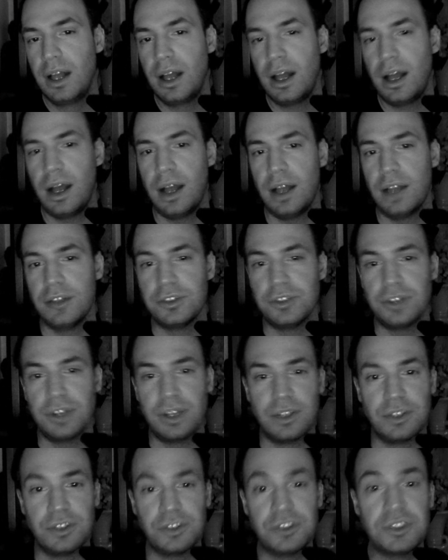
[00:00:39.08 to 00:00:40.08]
and
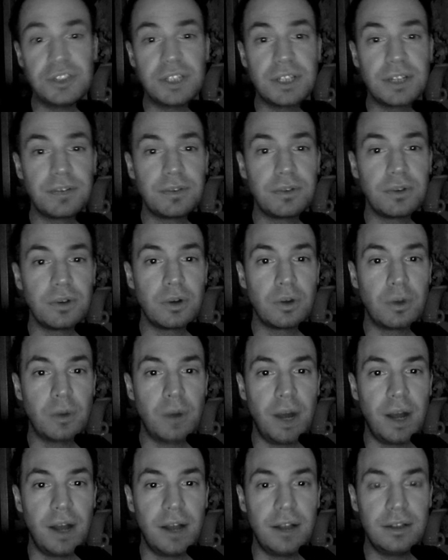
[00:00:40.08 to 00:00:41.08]
you're sick for a
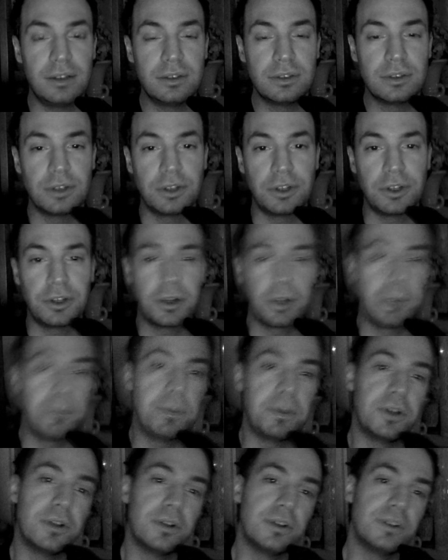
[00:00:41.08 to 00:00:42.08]
while, or your
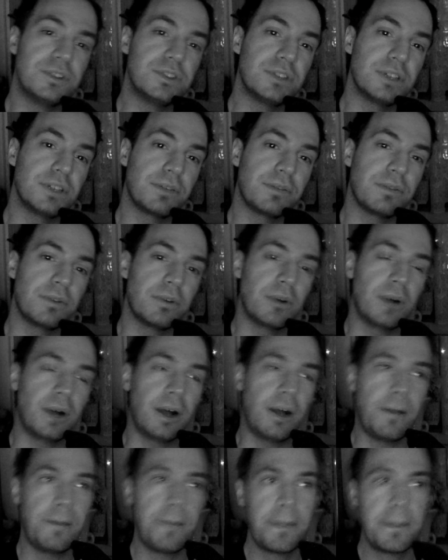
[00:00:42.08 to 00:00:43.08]
computer is sick for a
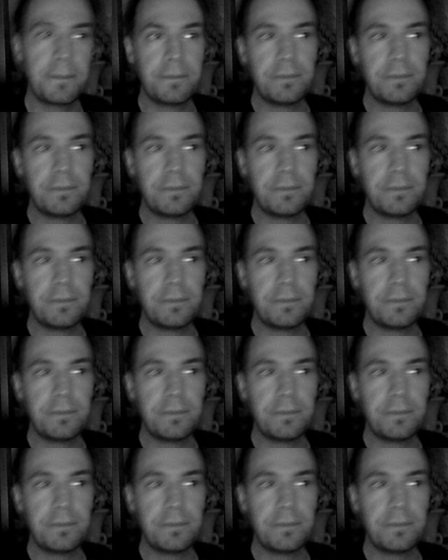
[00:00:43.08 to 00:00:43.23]
while.